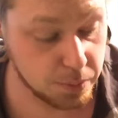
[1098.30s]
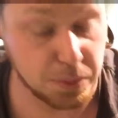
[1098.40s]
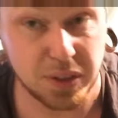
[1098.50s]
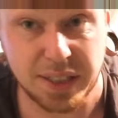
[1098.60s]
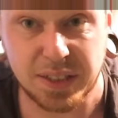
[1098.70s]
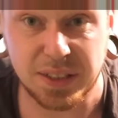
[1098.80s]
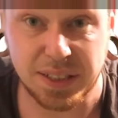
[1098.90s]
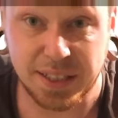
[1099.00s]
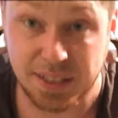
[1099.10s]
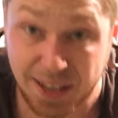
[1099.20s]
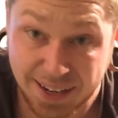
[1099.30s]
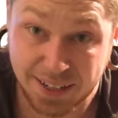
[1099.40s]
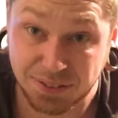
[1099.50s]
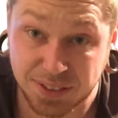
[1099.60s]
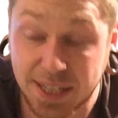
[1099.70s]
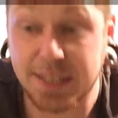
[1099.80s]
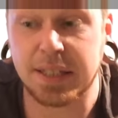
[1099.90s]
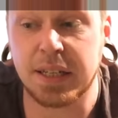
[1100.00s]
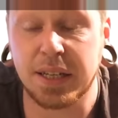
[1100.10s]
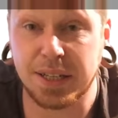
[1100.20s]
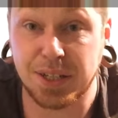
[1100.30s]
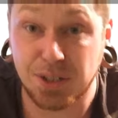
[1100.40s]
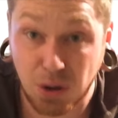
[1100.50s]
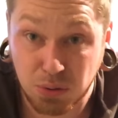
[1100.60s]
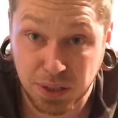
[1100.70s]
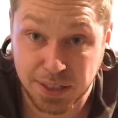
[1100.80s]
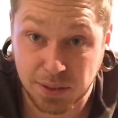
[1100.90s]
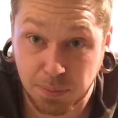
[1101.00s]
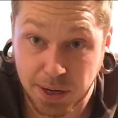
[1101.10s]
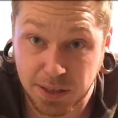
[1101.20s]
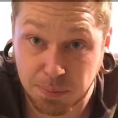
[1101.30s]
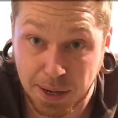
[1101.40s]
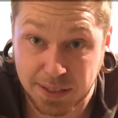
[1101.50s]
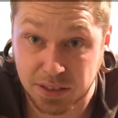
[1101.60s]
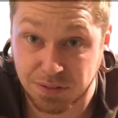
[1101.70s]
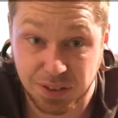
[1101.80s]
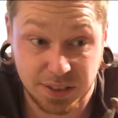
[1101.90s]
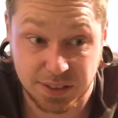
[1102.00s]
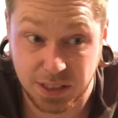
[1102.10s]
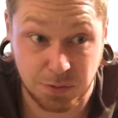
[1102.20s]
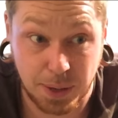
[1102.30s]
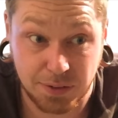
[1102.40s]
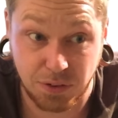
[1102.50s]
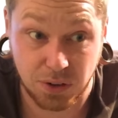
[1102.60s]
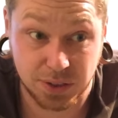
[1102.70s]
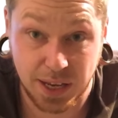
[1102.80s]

But literally, like I've said, you don't need to break the bank to fill a 6x4